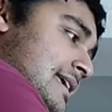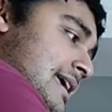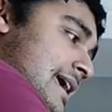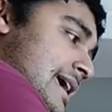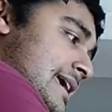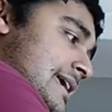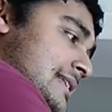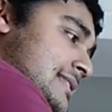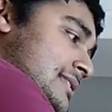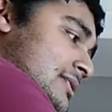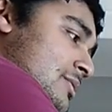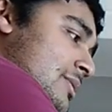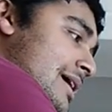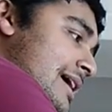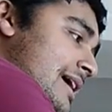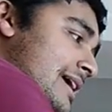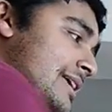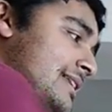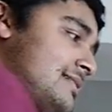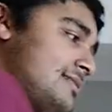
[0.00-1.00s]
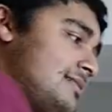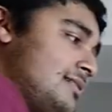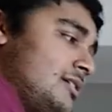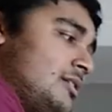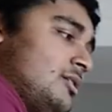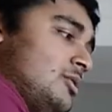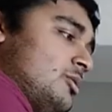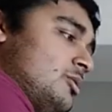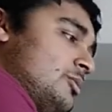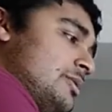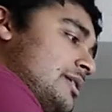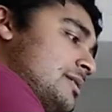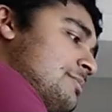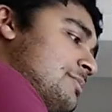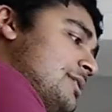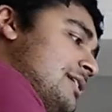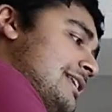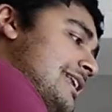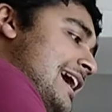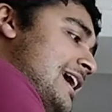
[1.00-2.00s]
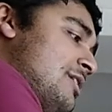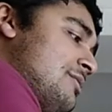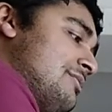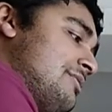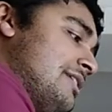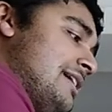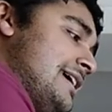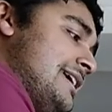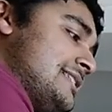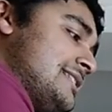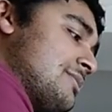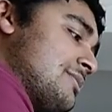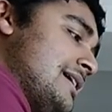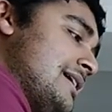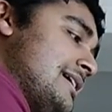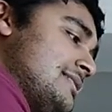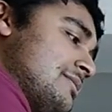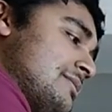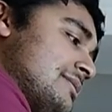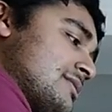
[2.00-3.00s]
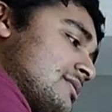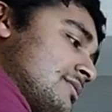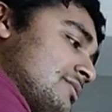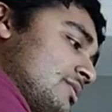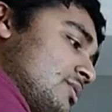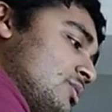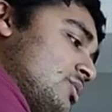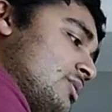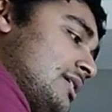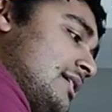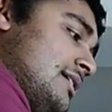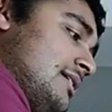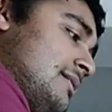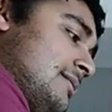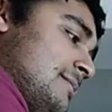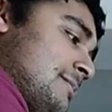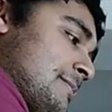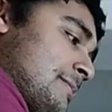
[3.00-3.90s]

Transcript: k squared, or we can put an alpha a squared, so it's of order